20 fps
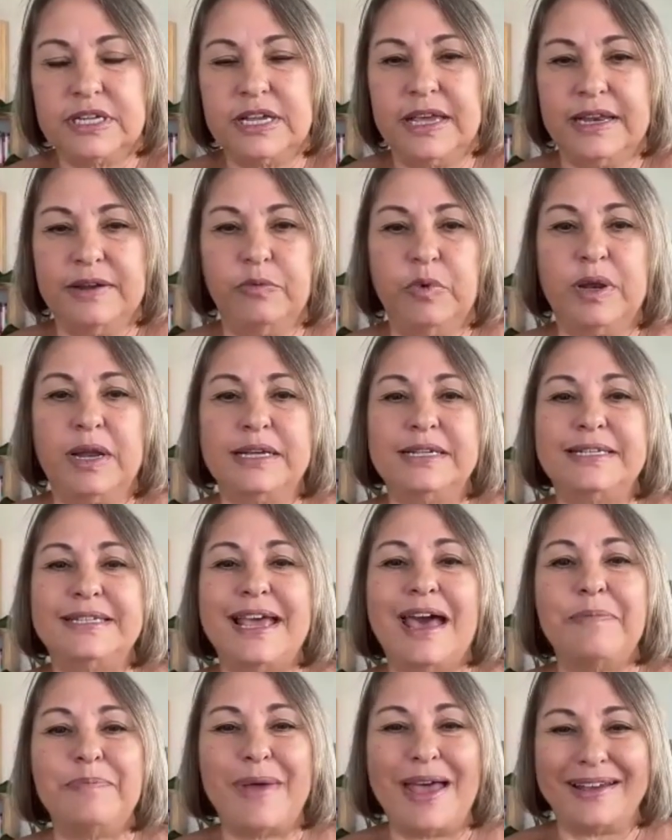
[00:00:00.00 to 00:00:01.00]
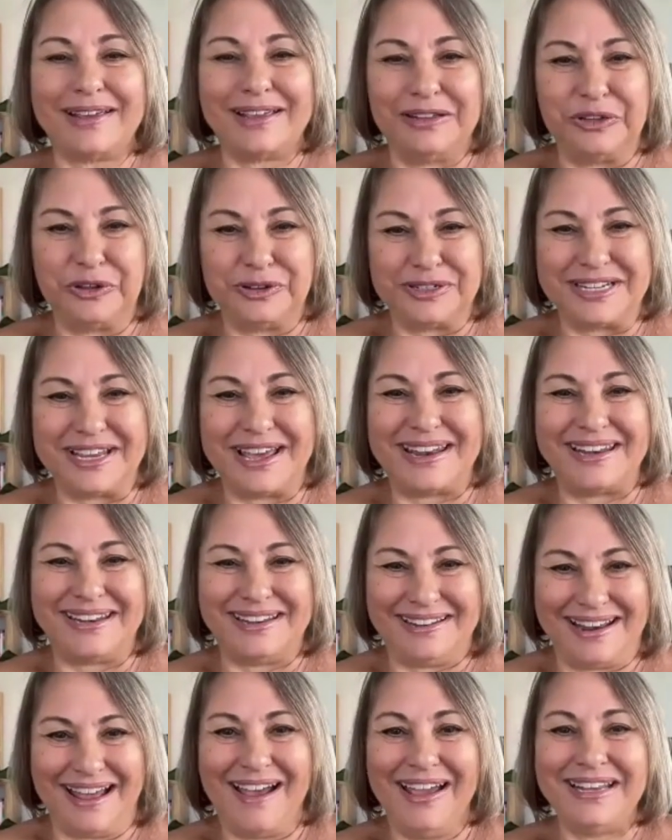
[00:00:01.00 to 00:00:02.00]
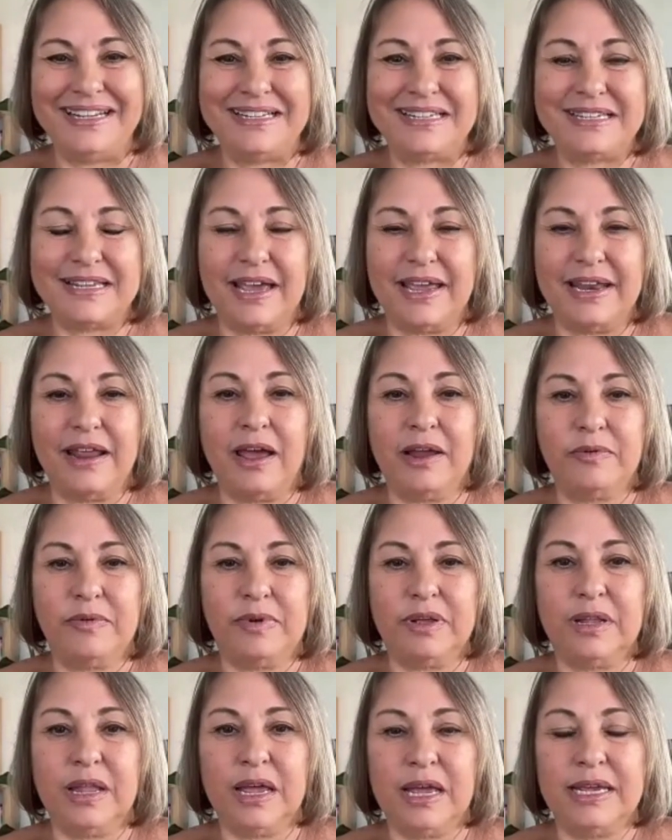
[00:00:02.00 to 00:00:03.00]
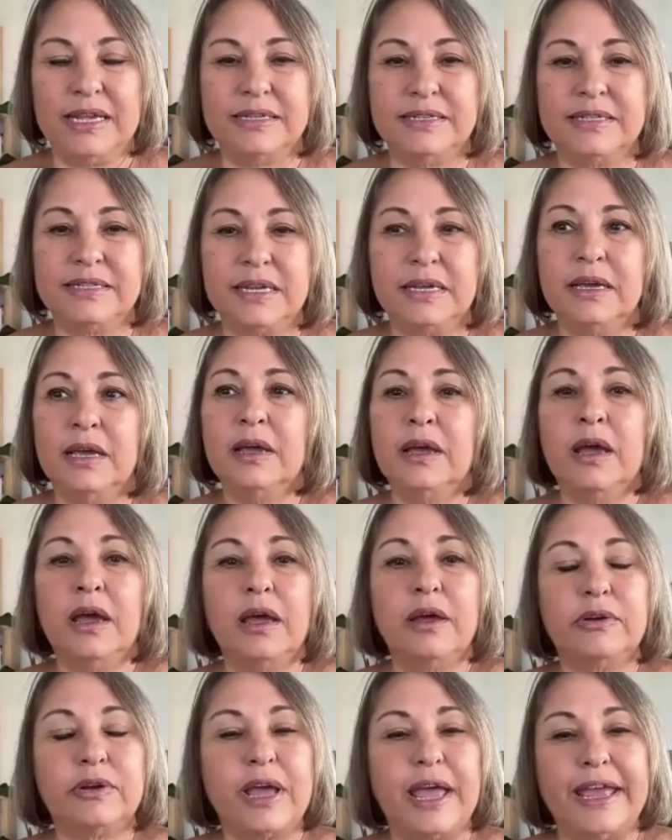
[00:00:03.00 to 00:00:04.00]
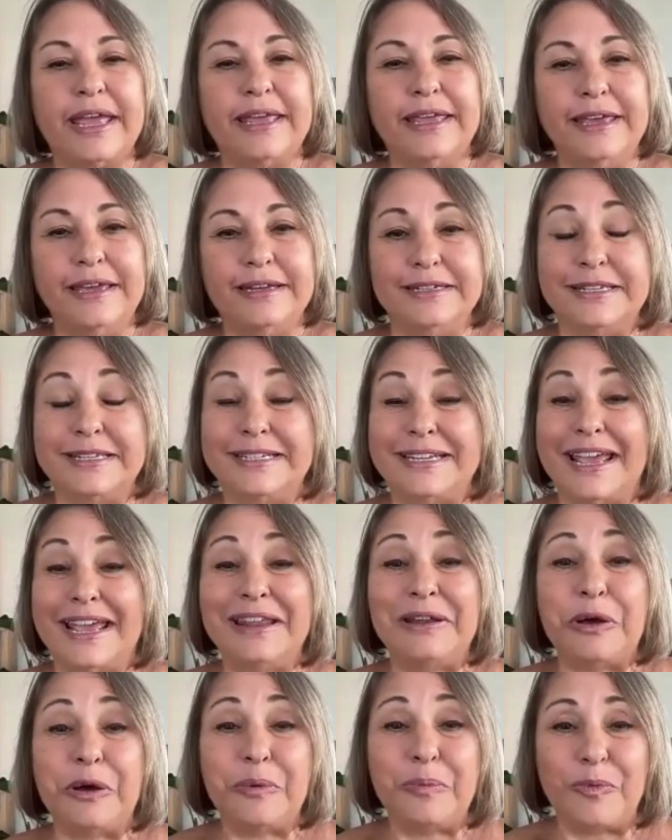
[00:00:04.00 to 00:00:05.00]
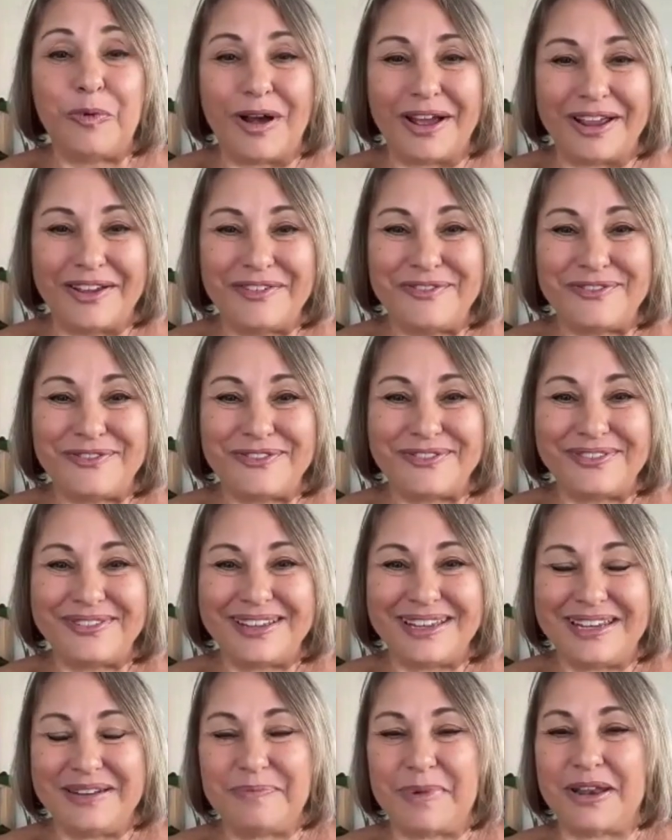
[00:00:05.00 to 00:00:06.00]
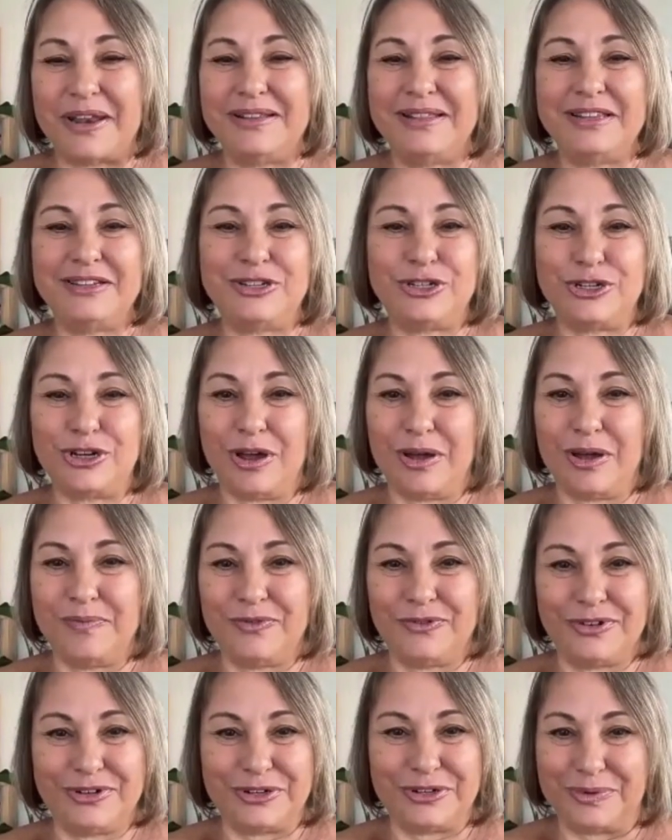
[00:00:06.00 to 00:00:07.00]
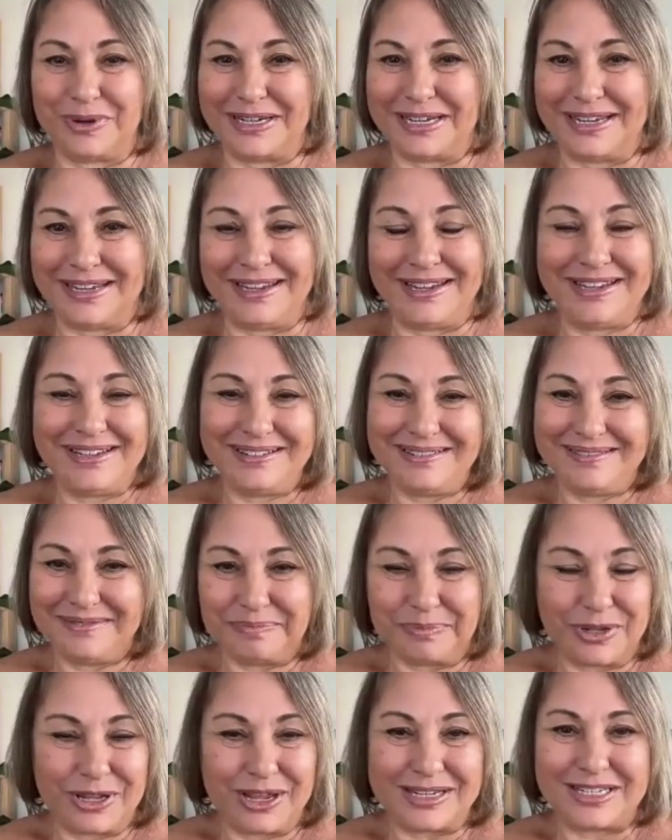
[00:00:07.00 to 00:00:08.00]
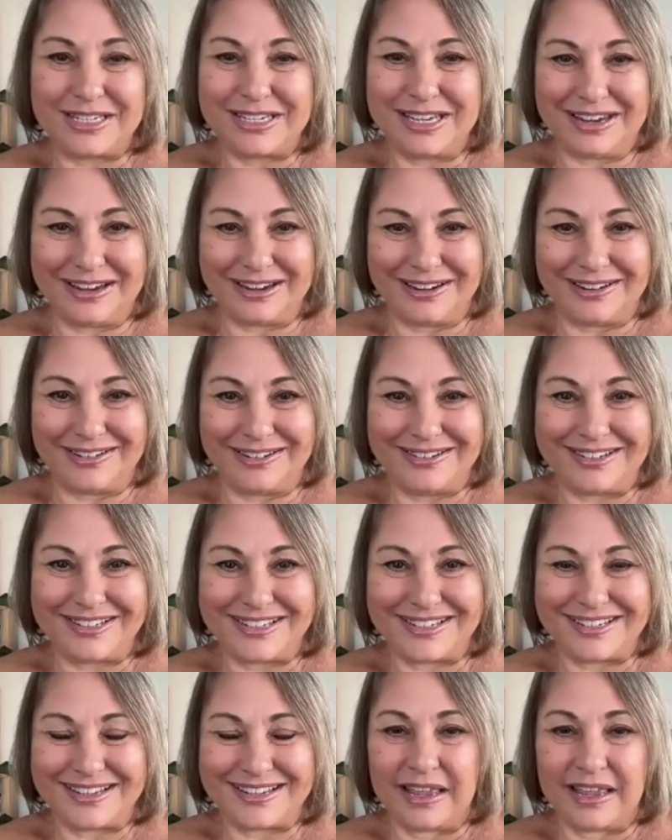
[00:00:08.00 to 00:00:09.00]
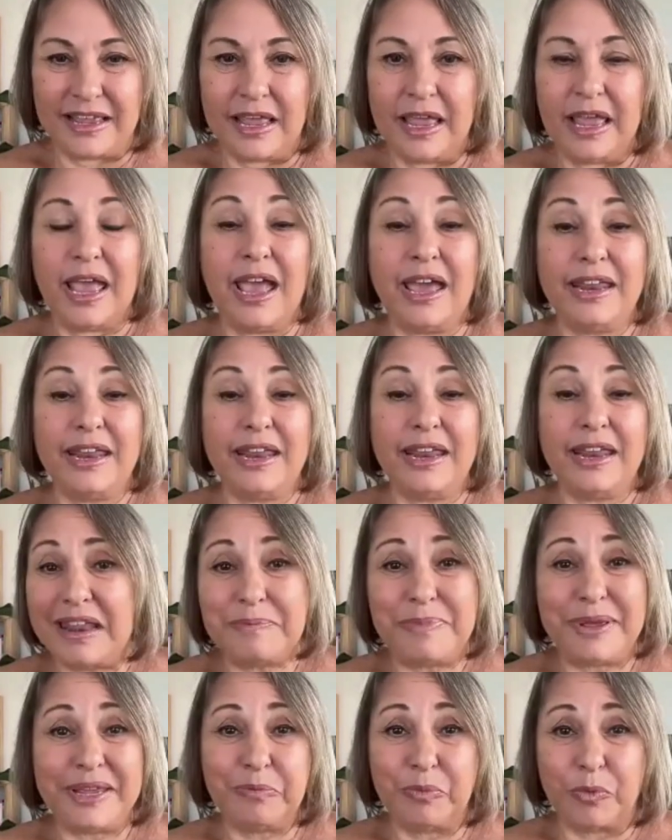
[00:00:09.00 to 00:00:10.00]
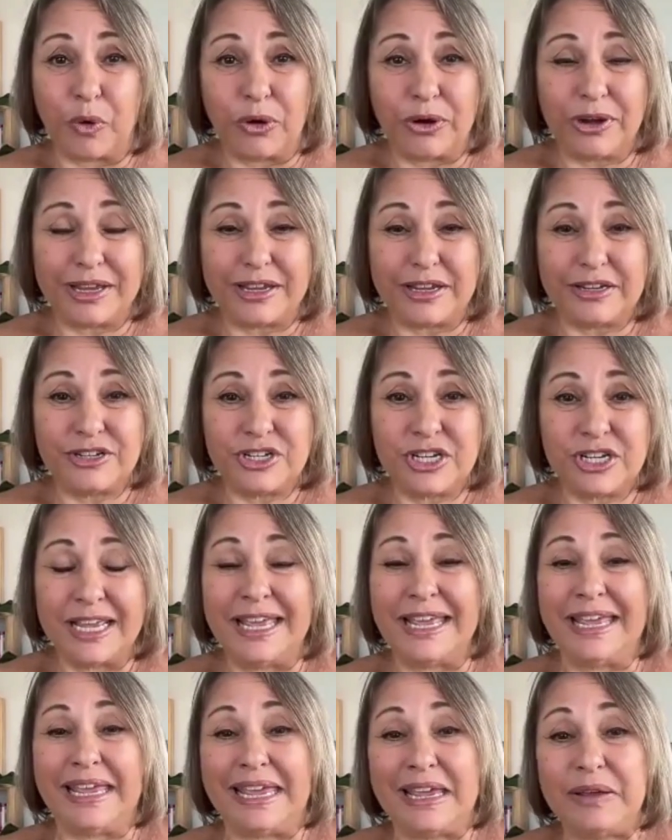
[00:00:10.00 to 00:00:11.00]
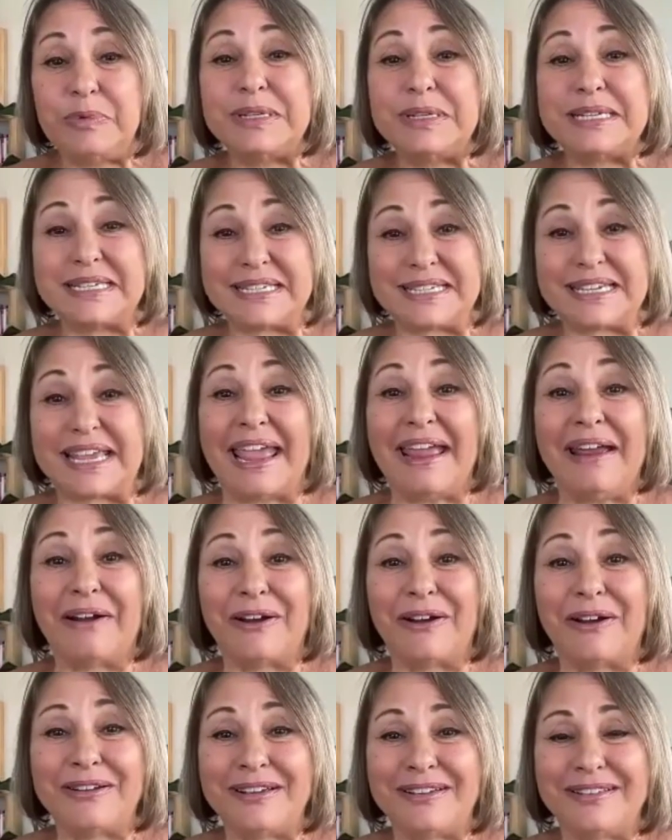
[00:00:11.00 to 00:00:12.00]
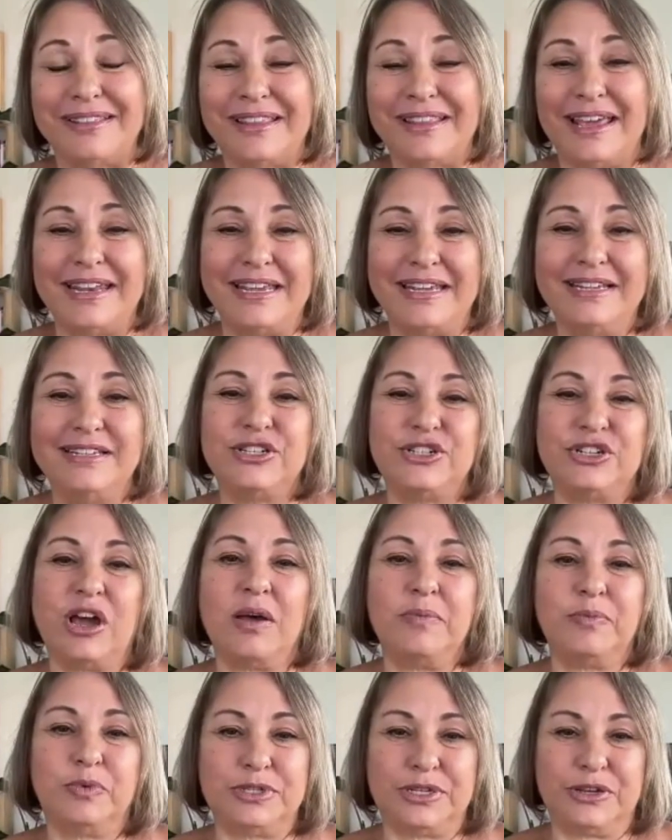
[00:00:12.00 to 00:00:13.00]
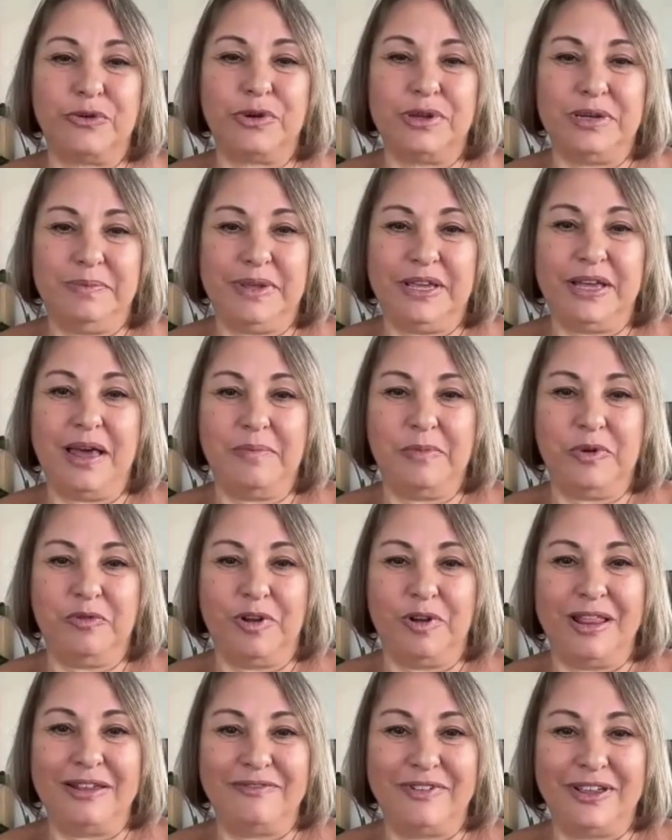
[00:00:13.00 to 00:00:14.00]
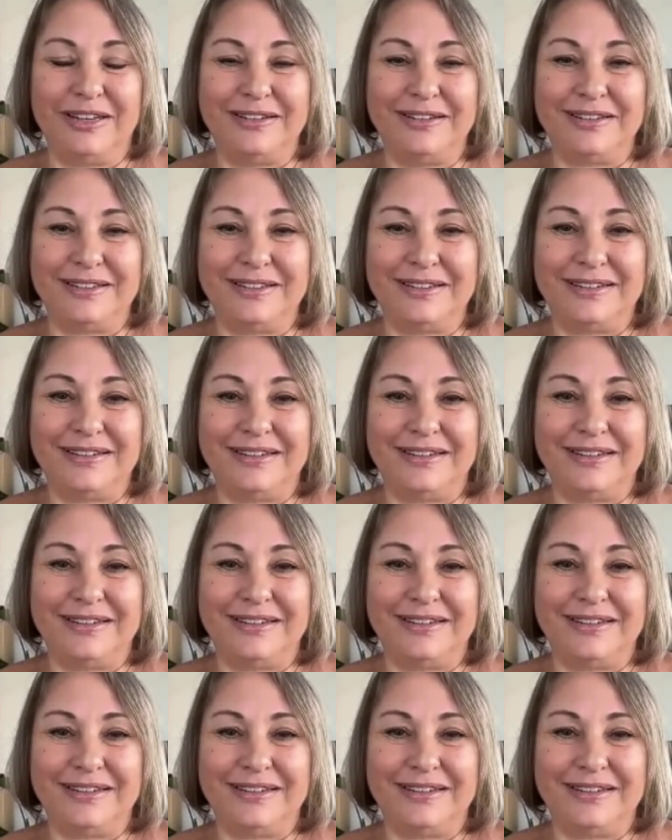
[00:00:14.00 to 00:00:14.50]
And when I sat back and looked at it in hindsight, I realized, okay, he had a stay-at-home wife. He'd been in this job for 20 plus years, and he had a big mortgage. He was scared that his job was going to become irrelevant.